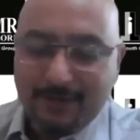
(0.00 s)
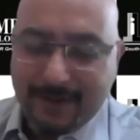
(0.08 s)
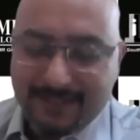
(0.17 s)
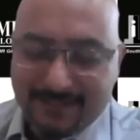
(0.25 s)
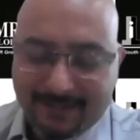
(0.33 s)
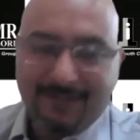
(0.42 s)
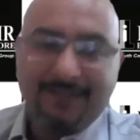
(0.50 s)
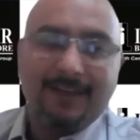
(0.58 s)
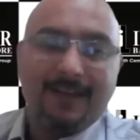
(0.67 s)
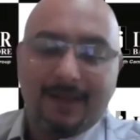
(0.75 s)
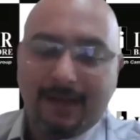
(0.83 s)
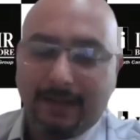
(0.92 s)
one question.
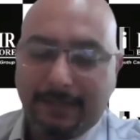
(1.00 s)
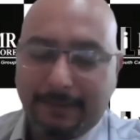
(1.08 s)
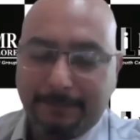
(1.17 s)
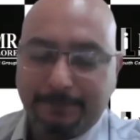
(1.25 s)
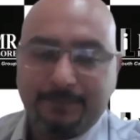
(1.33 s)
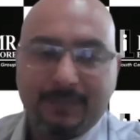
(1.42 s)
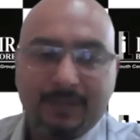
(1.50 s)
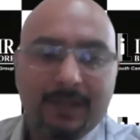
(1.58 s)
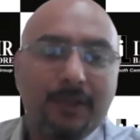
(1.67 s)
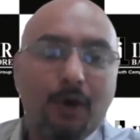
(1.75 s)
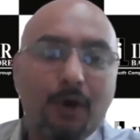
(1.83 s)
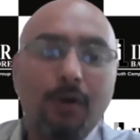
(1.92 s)

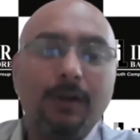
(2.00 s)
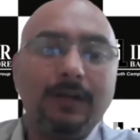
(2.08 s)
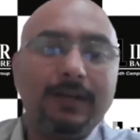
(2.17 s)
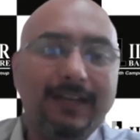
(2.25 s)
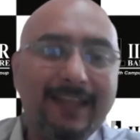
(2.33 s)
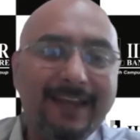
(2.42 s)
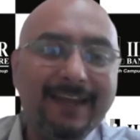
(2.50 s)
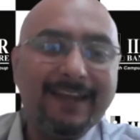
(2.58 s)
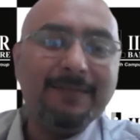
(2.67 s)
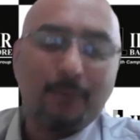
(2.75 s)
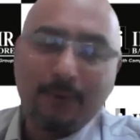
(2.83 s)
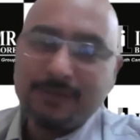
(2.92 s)
Your
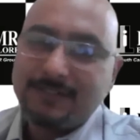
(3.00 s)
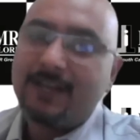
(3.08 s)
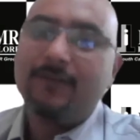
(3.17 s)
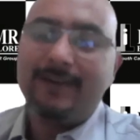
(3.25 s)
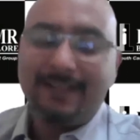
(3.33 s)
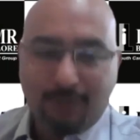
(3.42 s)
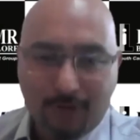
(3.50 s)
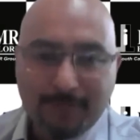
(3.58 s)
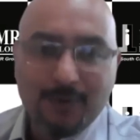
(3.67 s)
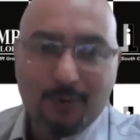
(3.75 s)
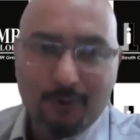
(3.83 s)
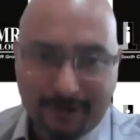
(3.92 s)
LinkedIn posts are very
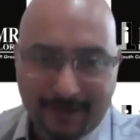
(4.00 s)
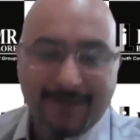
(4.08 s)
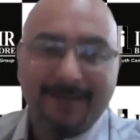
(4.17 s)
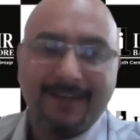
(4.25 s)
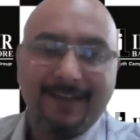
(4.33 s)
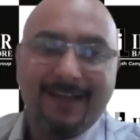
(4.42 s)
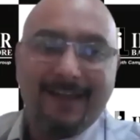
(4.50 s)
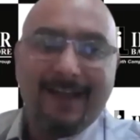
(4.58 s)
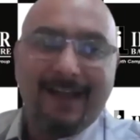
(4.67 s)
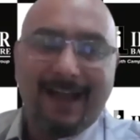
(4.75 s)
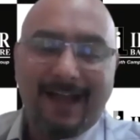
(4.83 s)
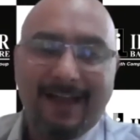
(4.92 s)
thought-provoking,
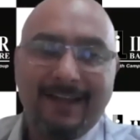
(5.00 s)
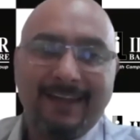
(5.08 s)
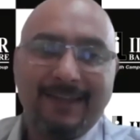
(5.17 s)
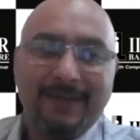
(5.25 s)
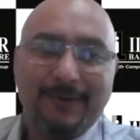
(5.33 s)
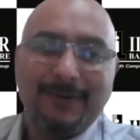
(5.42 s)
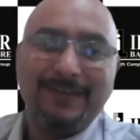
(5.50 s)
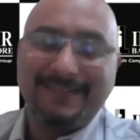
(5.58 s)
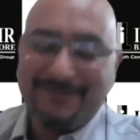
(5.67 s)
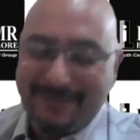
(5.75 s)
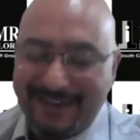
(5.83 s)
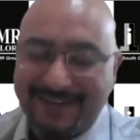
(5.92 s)
and you
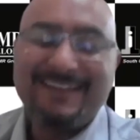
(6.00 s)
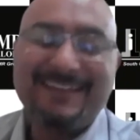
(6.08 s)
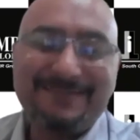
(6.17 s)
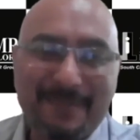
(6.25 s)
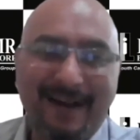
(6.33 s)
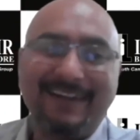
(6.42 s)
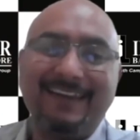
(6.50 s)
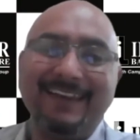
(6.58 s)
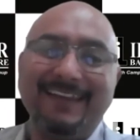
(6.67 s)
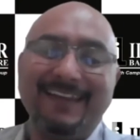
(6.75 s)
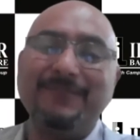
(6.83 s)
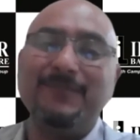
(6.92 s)
very
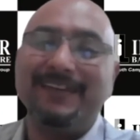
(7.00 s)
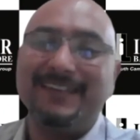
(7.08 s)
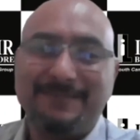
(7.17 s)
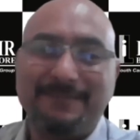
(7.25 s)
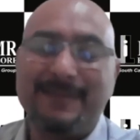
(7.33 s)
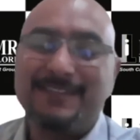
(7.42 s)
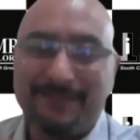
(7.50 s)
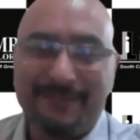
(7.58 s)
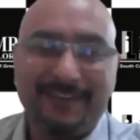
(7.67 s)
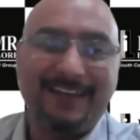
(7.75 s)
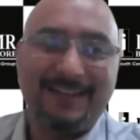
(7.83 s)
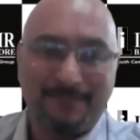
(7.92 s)
smartly and very
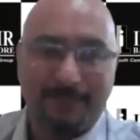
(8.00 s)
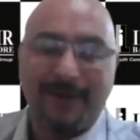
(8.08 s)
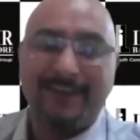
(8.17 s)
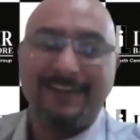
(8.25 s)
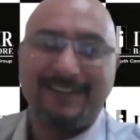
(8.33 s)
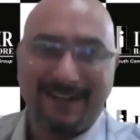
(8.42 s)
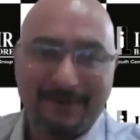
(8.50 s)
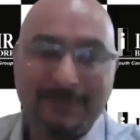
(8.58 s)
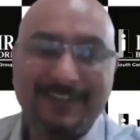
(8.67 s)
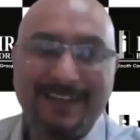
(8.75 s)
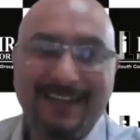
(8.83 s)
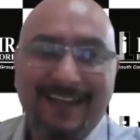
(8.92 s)
specifically point out